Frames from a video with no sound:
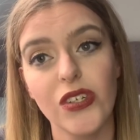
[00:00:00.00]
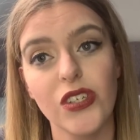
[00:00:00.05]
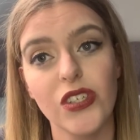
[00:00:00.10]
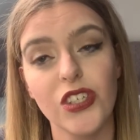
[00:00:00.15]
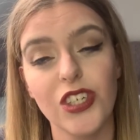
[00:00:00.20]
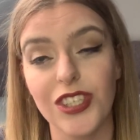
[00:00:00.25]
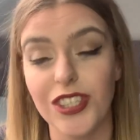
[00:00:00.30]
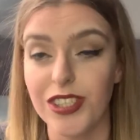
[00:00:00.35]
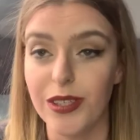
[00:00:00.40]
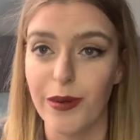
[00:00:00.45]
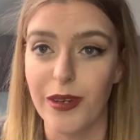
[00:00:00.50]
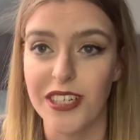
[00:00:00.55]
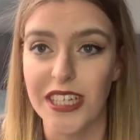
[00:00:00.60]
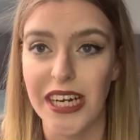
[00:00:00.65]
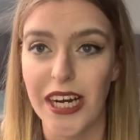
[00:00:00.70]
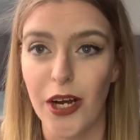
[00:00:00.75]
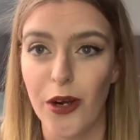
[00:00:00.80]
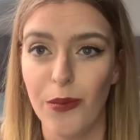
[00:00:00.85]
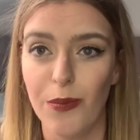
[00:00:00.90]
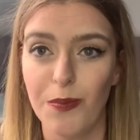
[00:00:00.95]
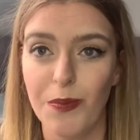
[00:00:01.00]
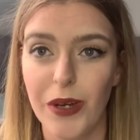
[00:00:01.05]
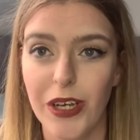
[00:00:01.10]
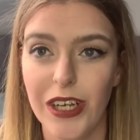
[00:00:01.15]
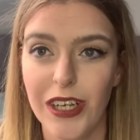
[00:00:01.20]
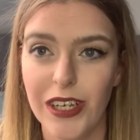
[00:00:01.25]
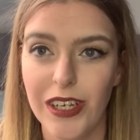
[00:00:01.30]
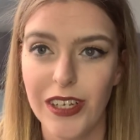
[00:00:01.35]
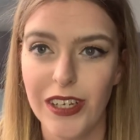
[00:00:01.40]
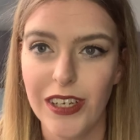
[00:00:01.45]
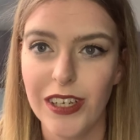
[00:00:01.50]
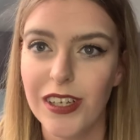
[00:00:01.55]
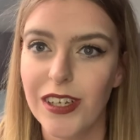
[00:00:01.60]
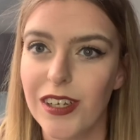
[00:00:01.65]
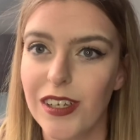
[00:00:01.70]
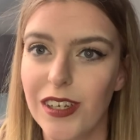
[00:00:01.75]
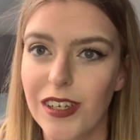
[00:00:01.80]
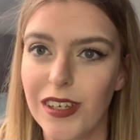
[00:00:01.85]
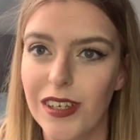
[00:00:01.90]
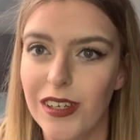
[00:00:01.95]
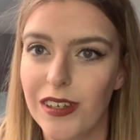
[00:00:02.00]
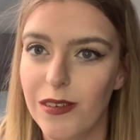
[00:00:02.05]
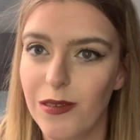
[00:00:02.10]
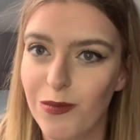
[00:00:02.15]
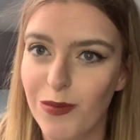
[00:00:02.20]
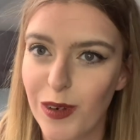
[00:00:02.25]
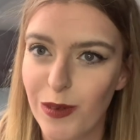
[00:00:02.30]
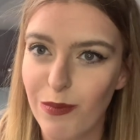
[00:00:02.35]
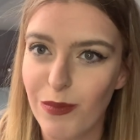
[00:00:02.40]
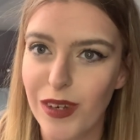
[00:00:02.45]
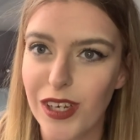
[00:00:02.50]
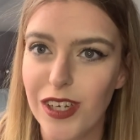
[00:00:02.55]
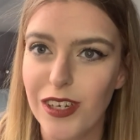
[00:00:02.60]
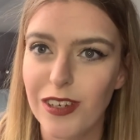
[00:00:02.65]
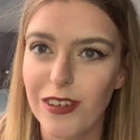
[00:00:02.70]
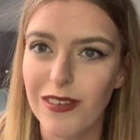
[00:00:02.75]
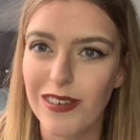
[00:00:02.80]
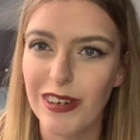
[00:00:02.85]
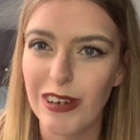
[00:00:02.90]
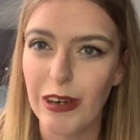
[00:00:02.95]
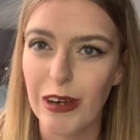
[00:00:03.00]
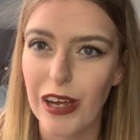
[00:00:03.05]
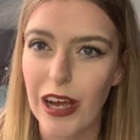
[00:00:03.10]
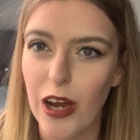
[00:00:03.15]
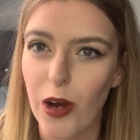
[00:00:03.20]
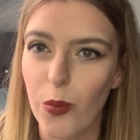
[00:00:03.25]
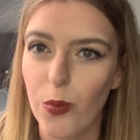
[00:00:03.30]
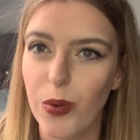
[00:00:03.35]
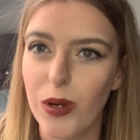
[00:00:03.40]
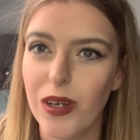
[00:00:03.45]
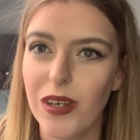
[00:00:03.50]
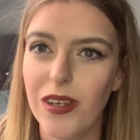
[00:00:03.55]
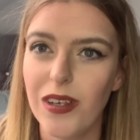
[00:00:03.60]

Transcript: just to be able to help with my help